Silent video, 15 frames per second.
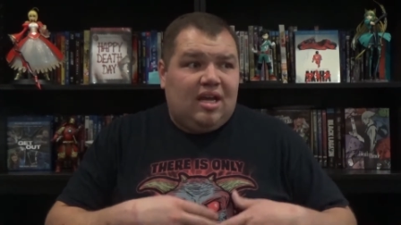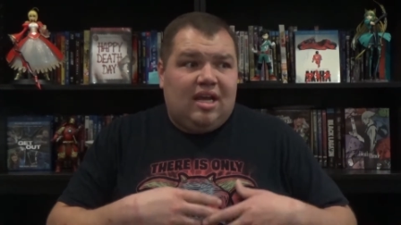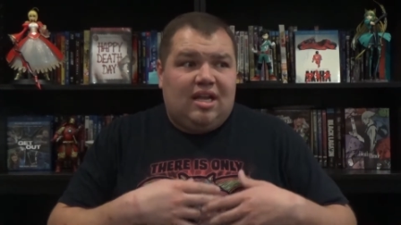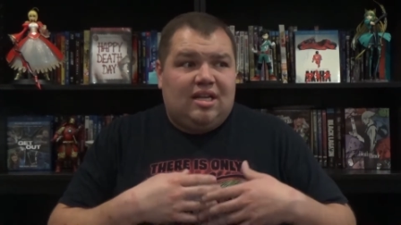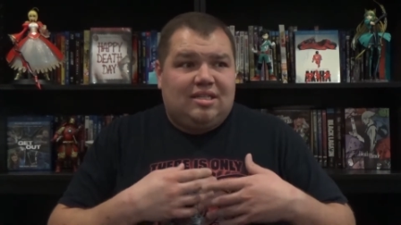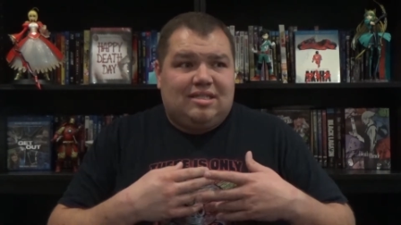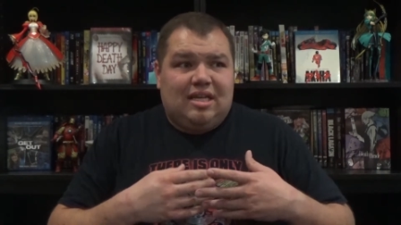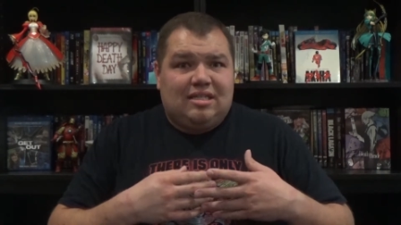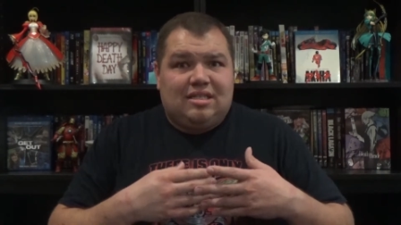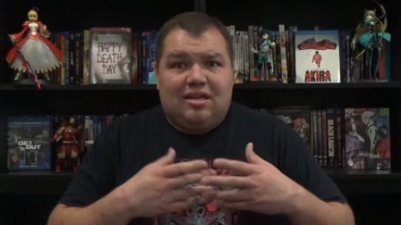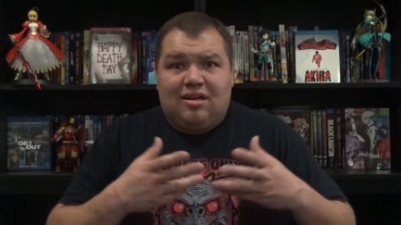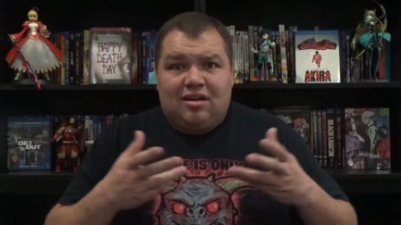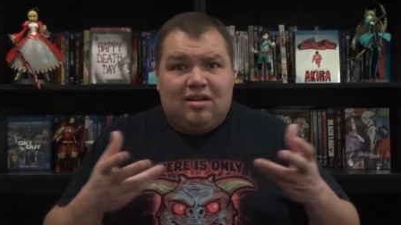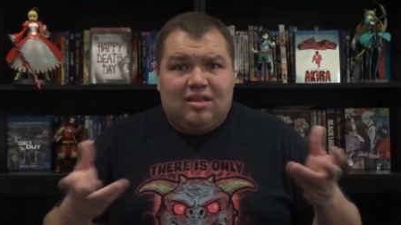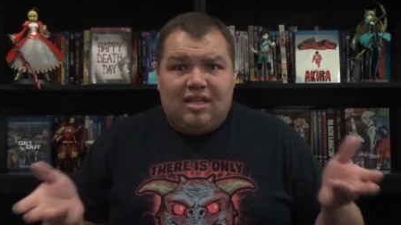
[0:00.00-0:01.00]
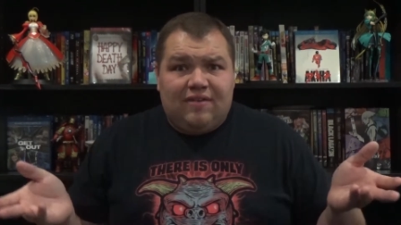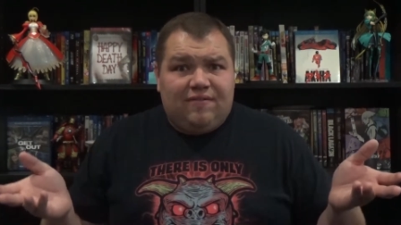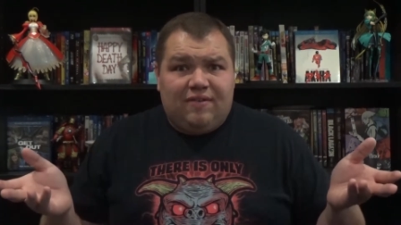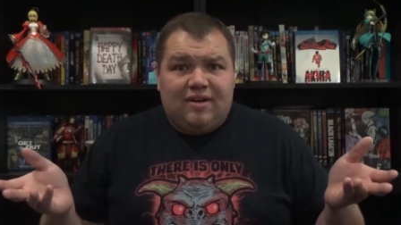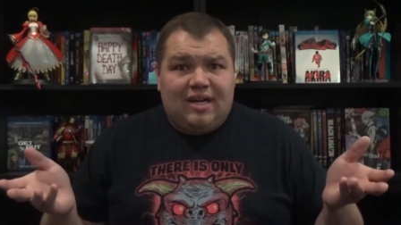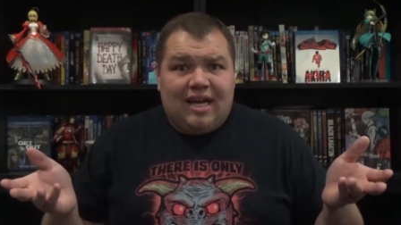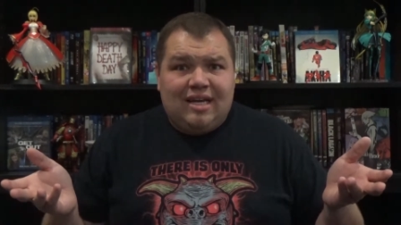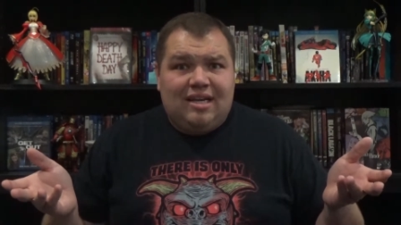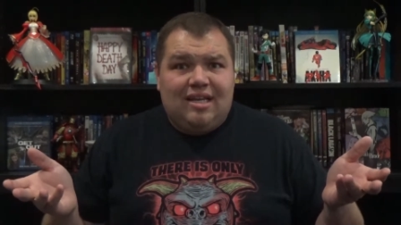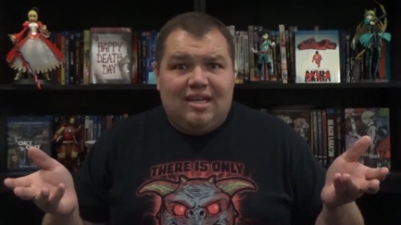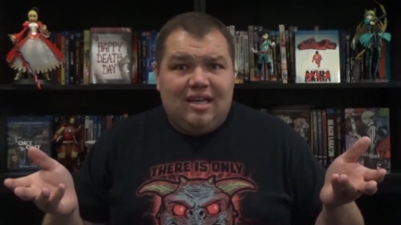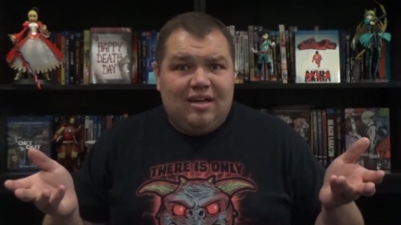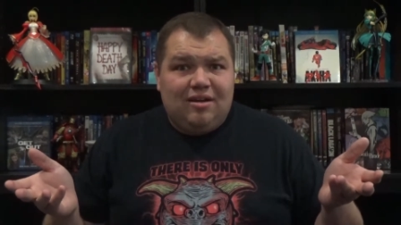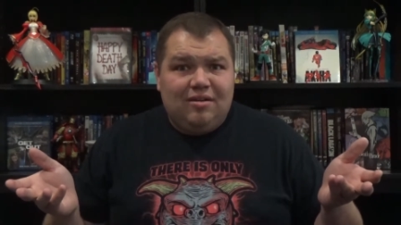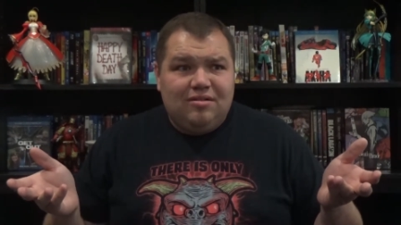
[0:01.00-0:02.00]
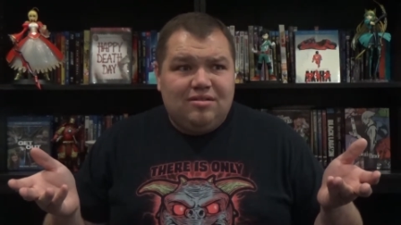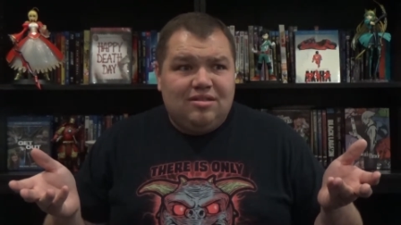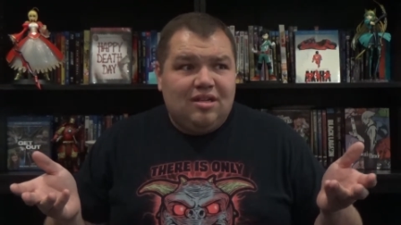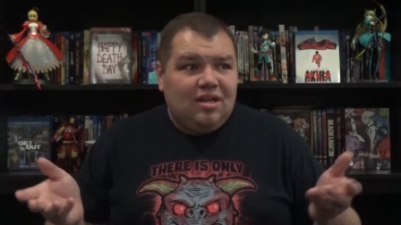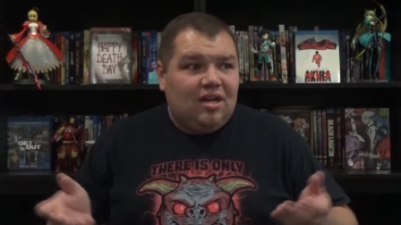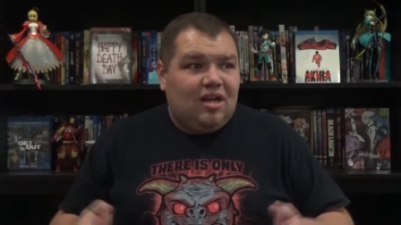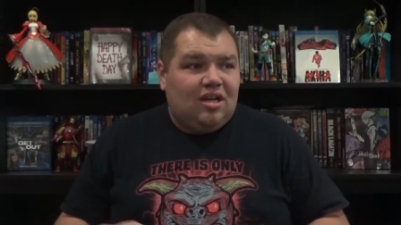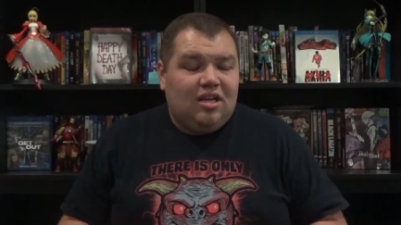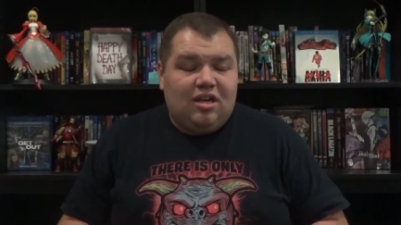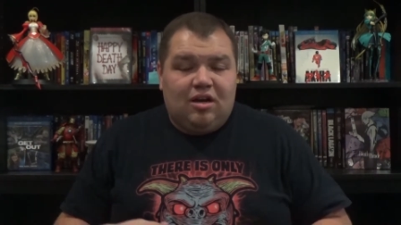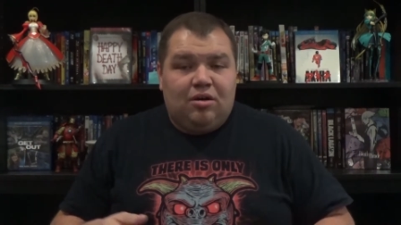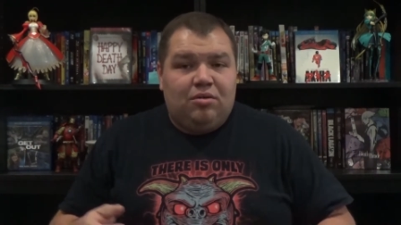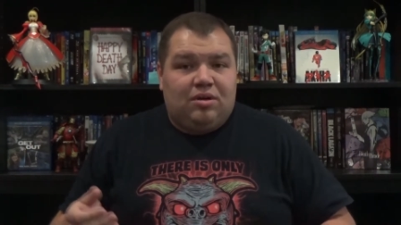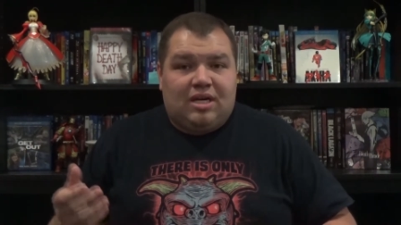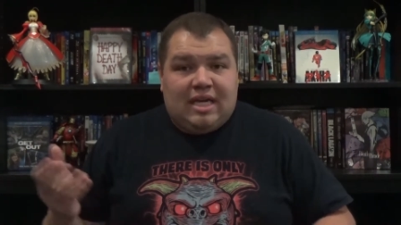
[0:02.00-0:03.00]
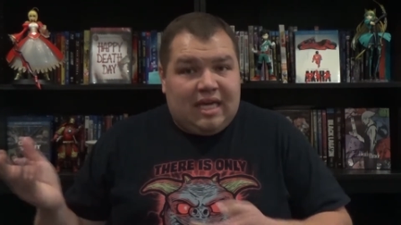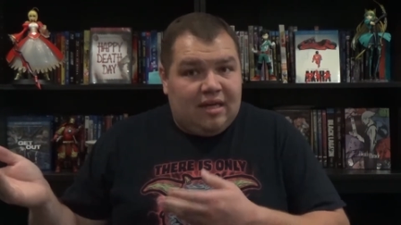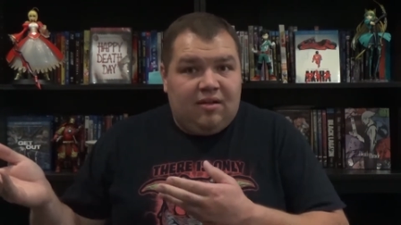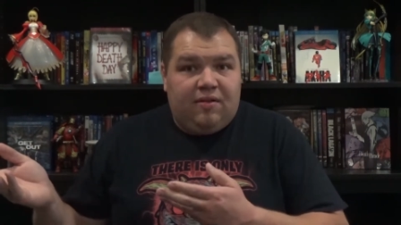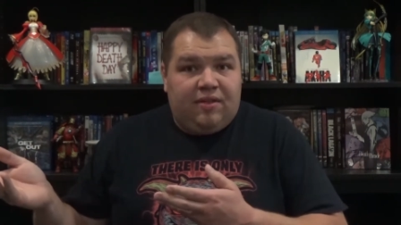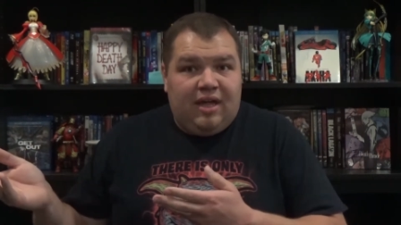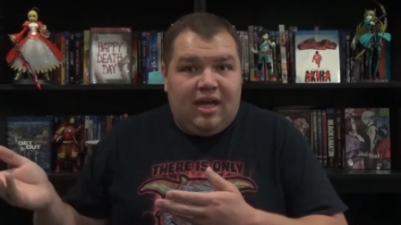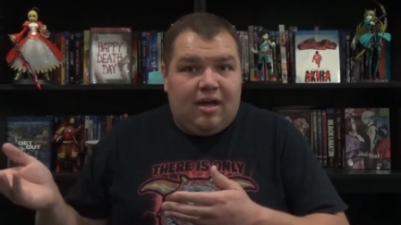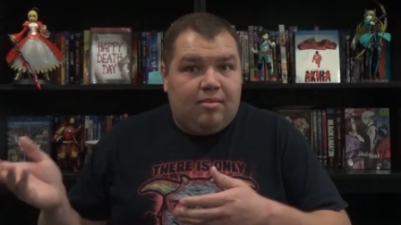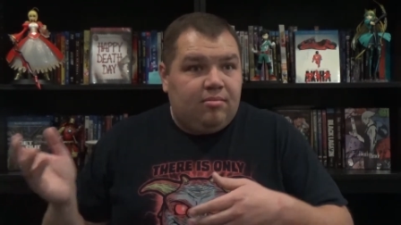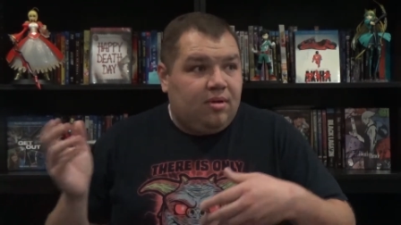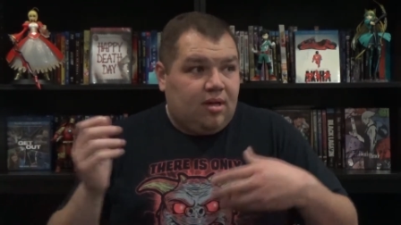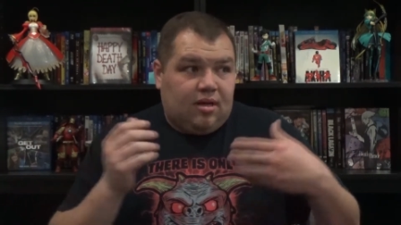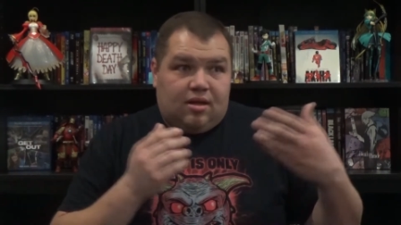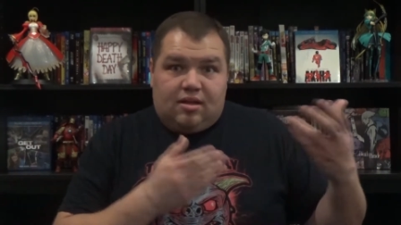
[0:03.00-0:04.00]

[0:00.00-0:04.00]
and it says they're going to live for 90 years, you know, kill them